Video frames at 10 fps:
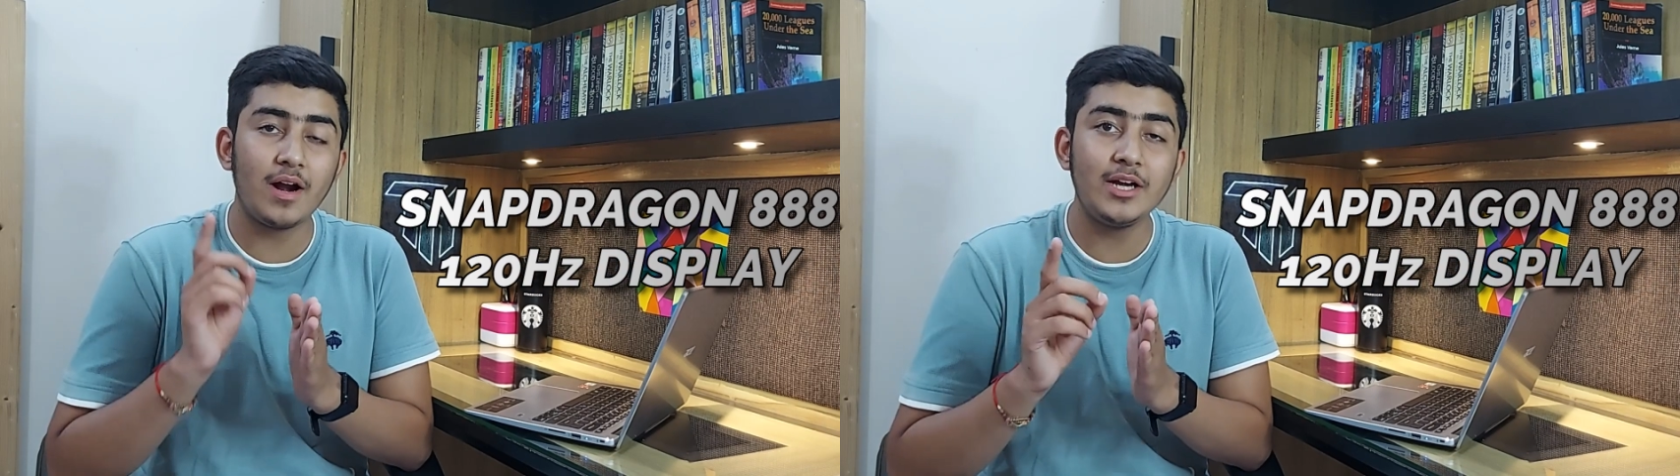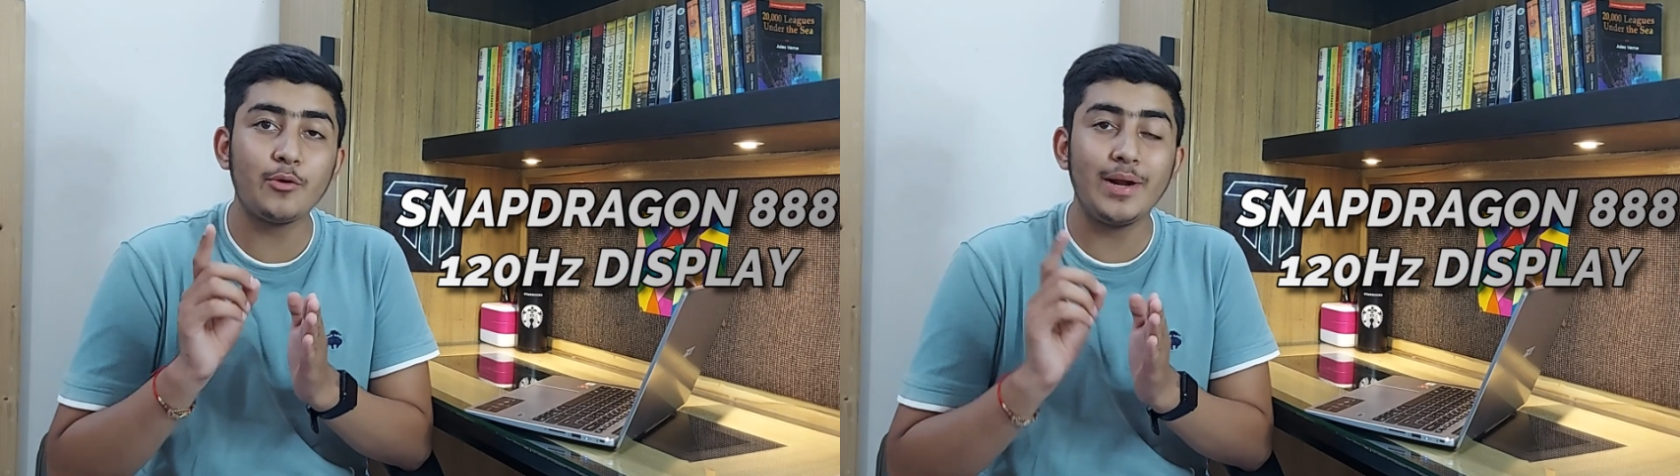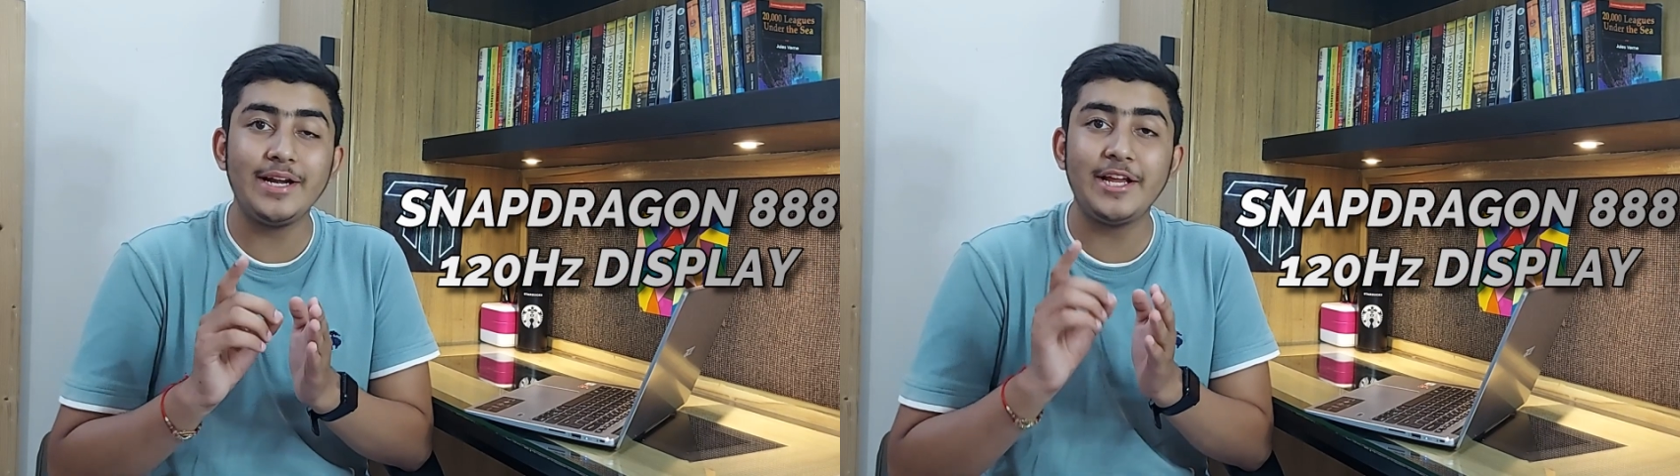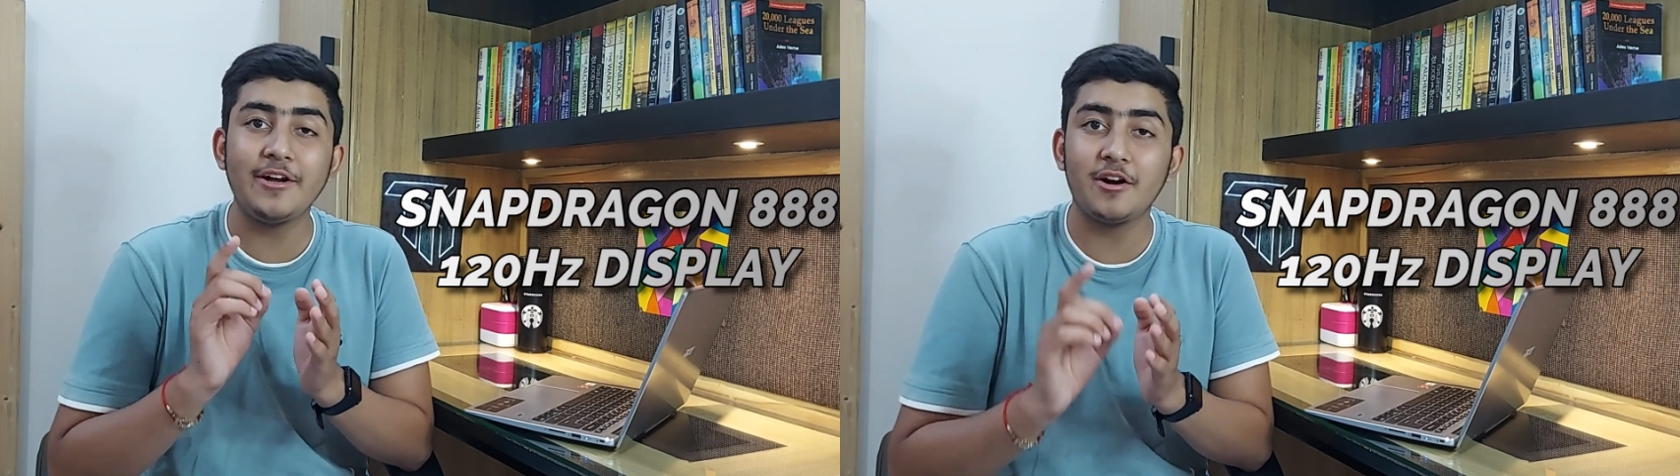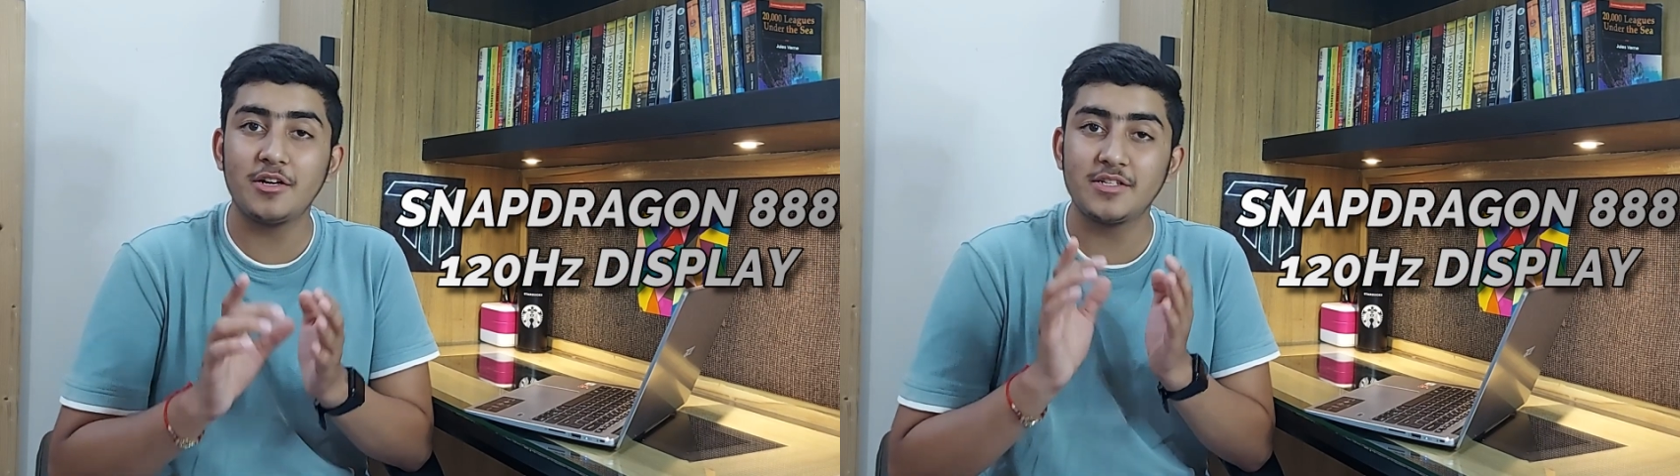
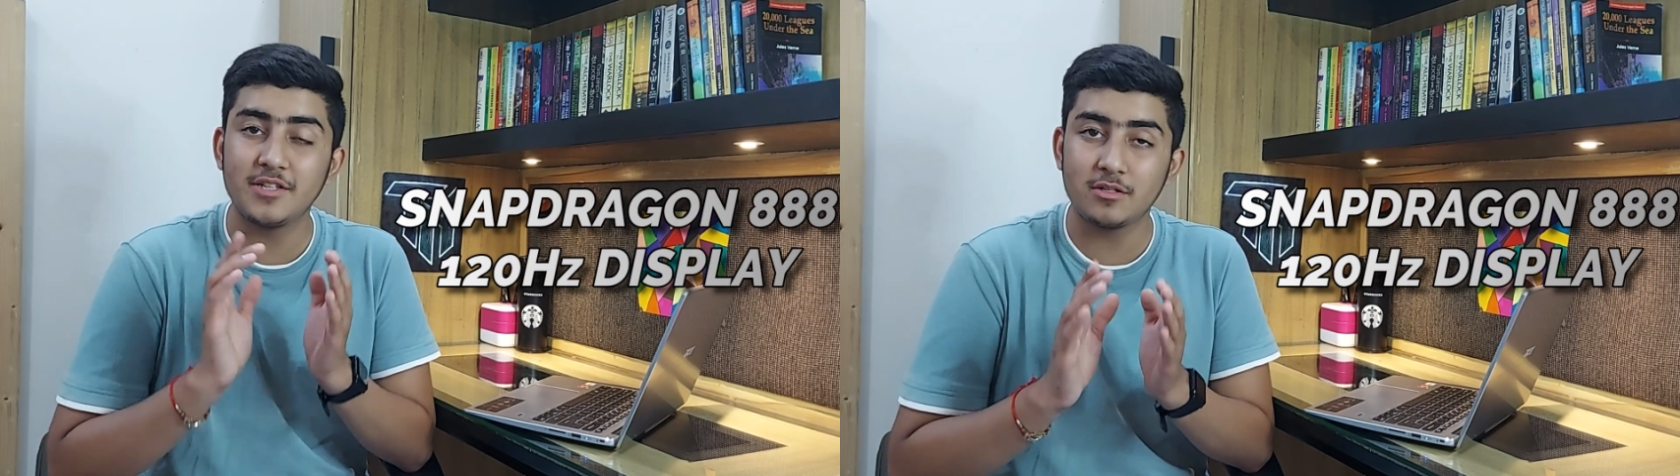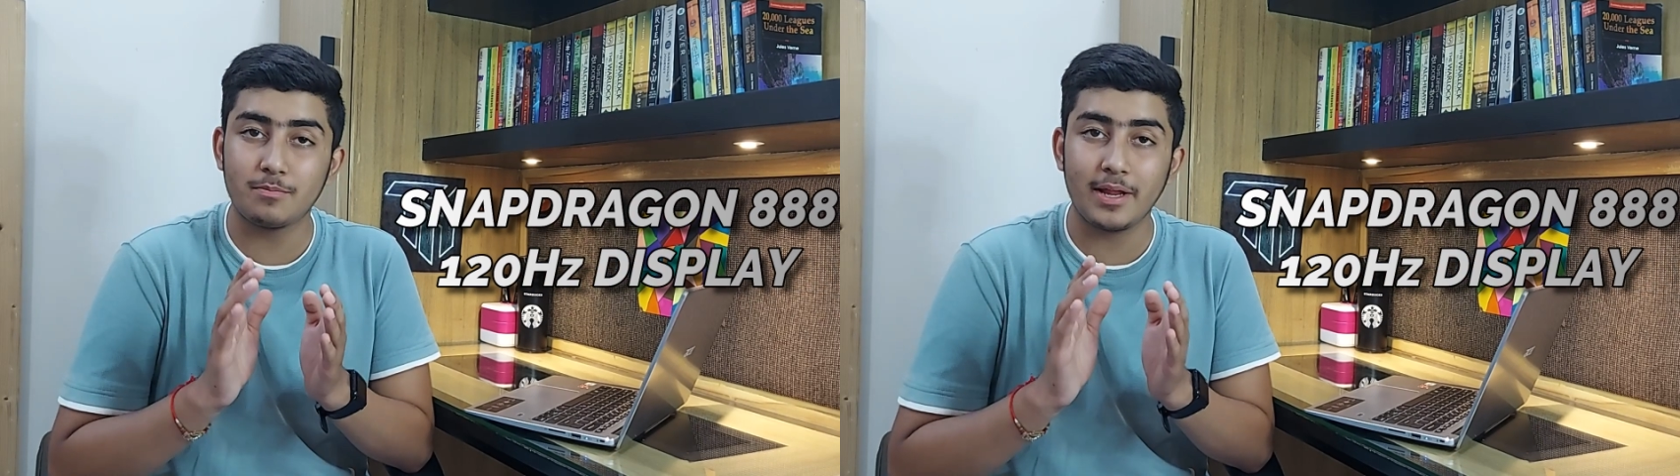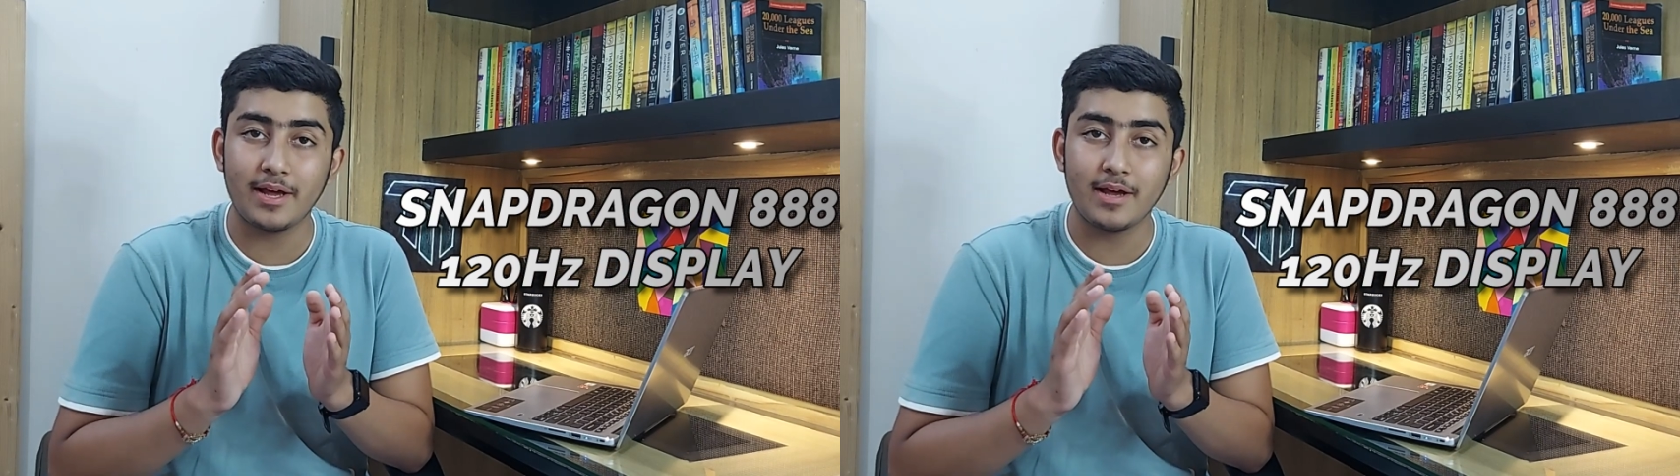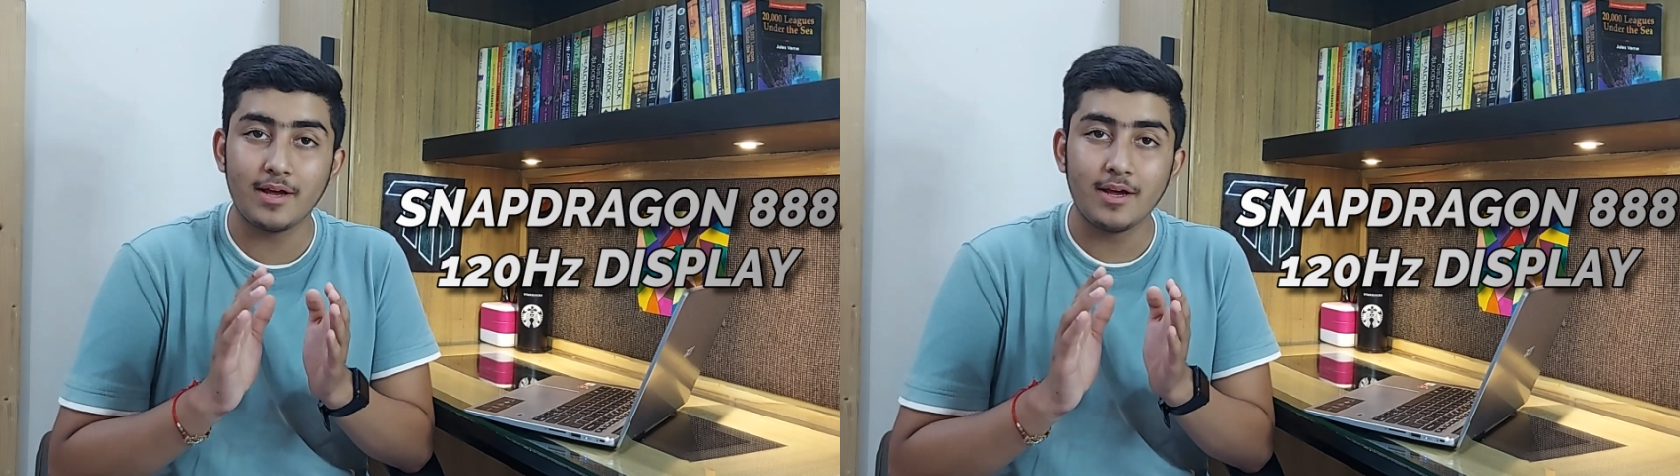120Hz display,